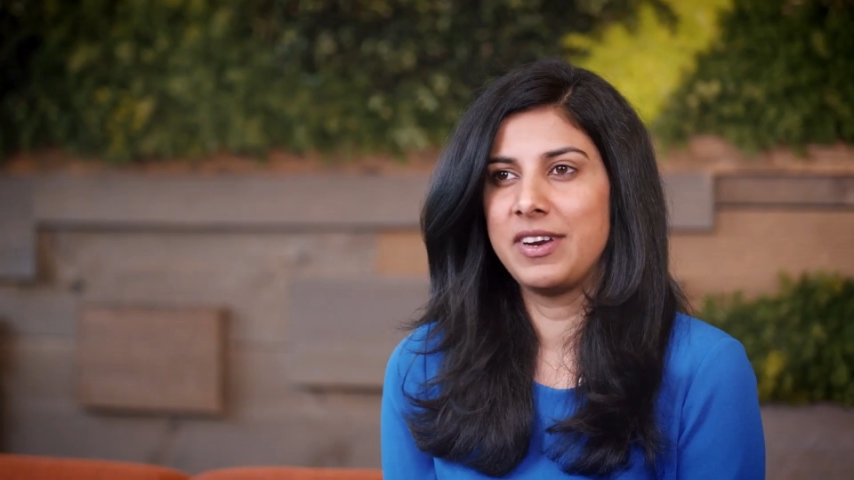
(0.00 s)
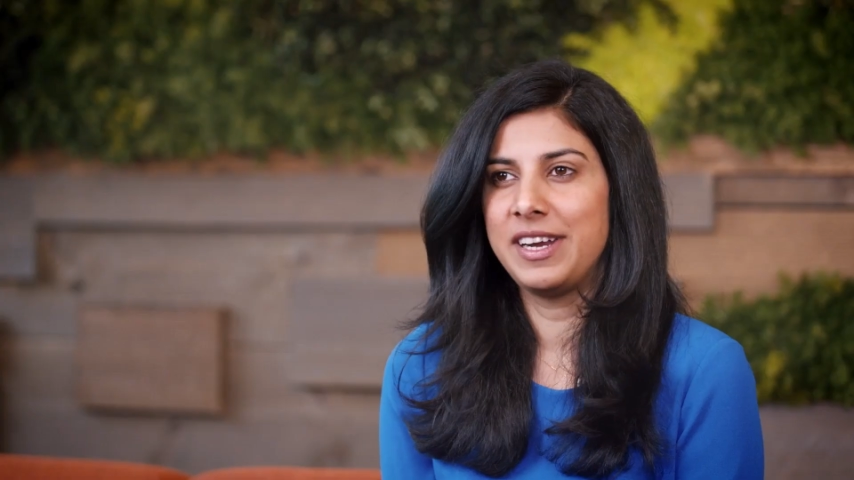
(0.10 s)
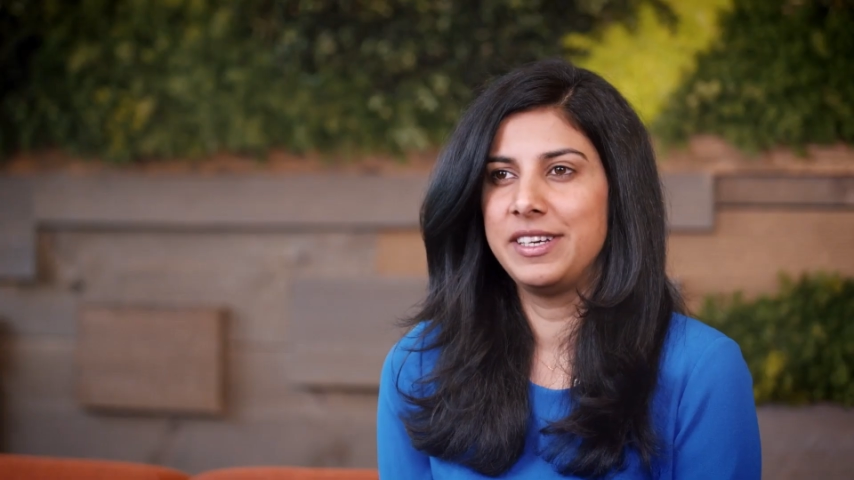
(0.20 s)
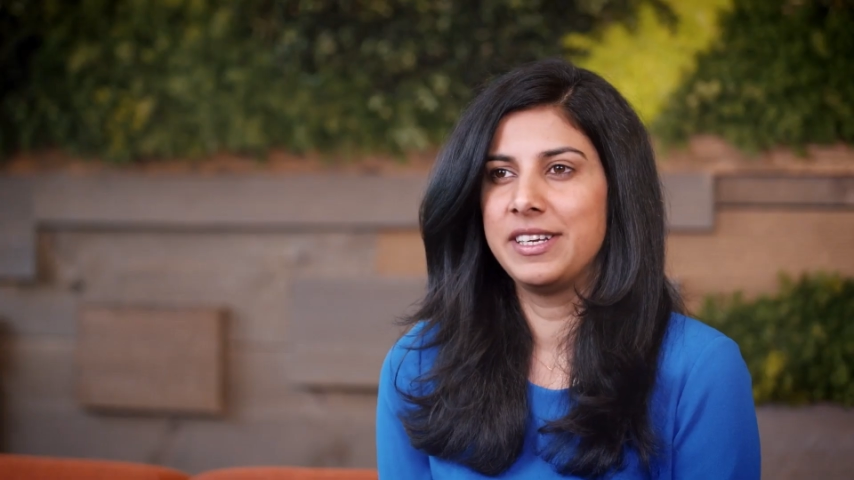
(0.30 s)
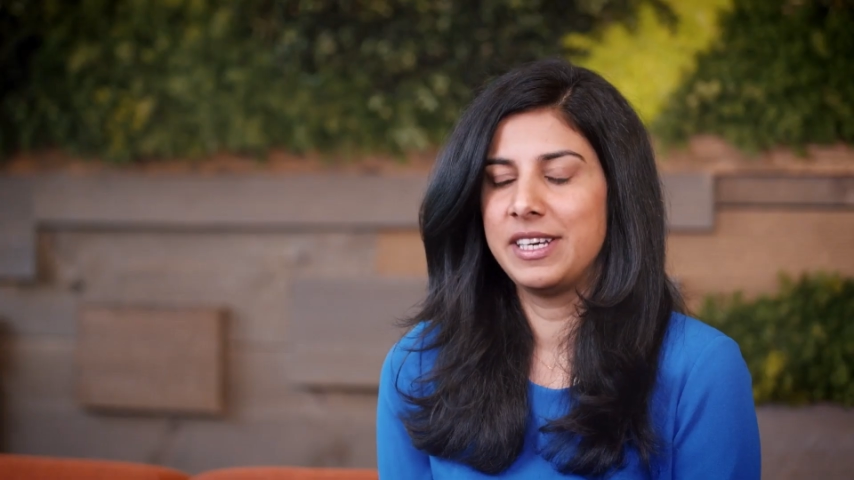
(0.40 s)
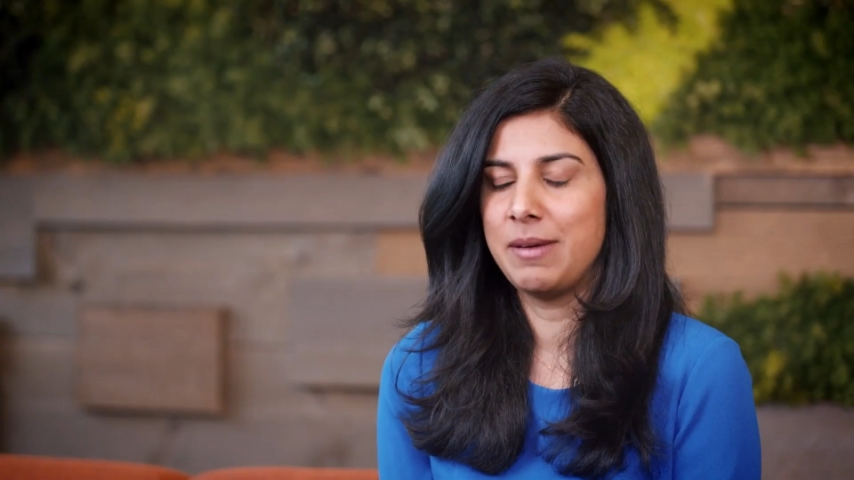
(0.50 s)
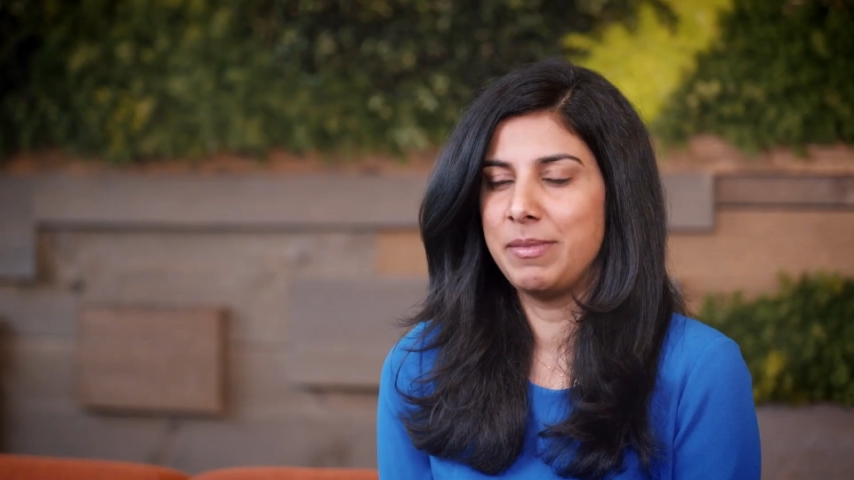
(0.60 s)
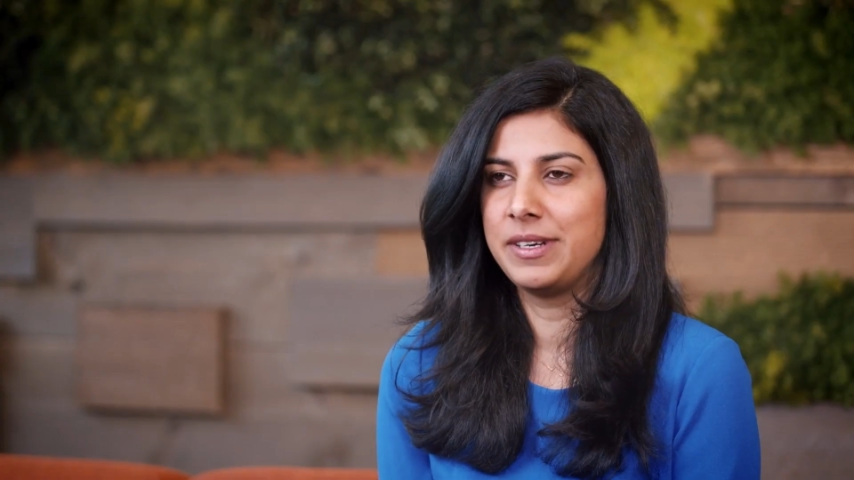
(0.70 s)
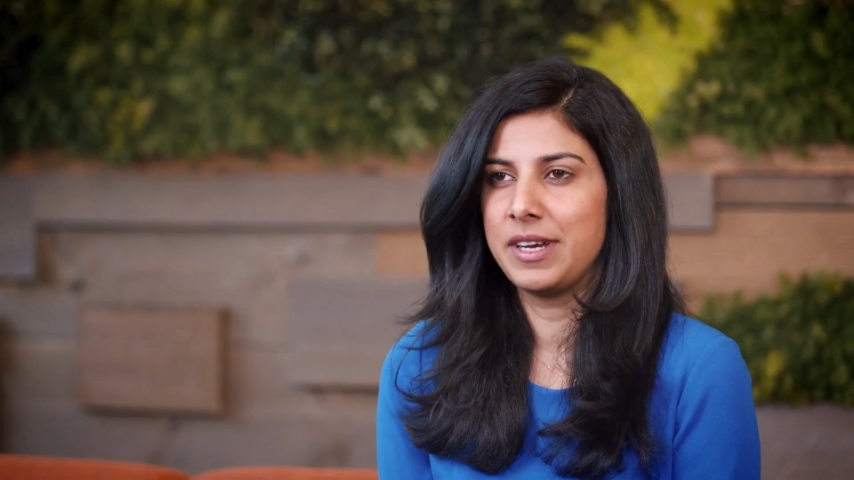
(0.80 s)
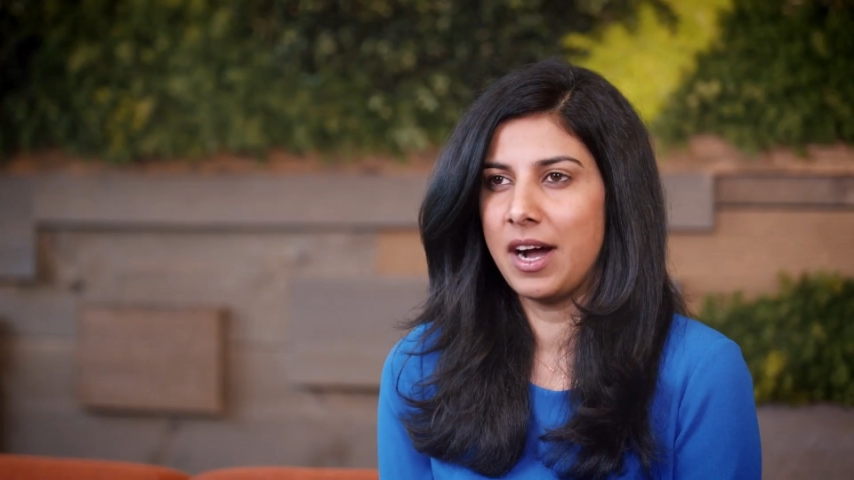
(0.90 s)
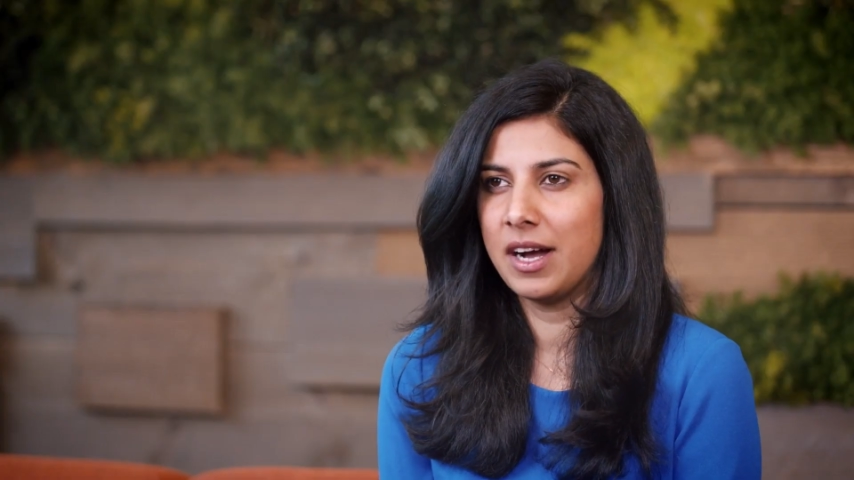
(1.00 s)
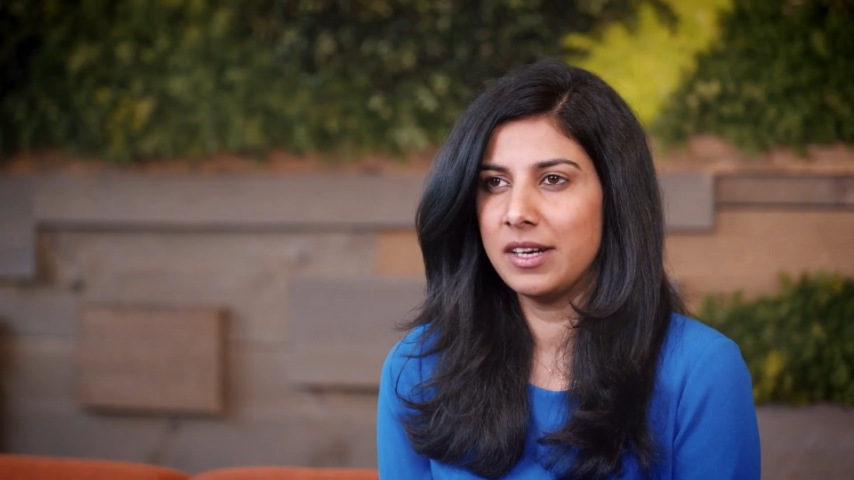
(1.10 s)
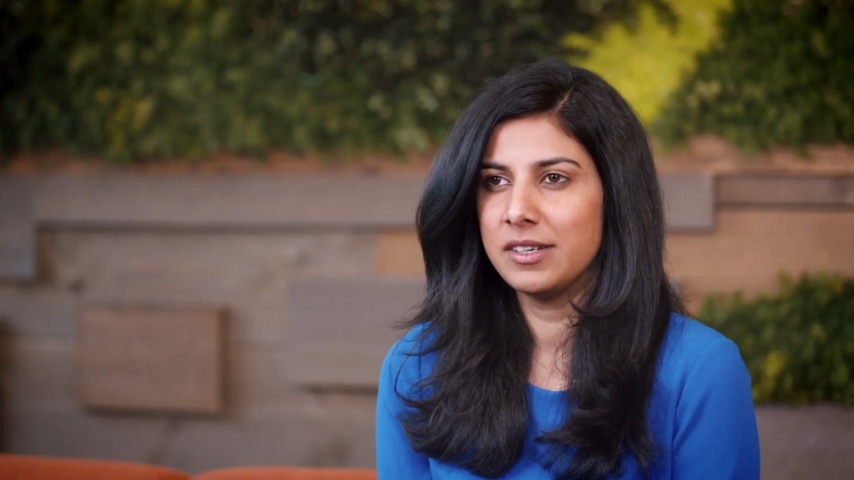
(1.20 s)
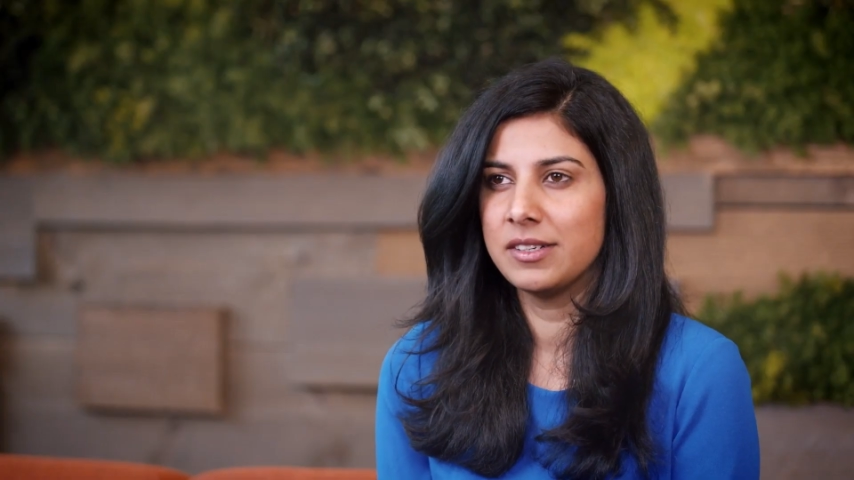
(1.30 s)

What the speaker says: credit and debit card,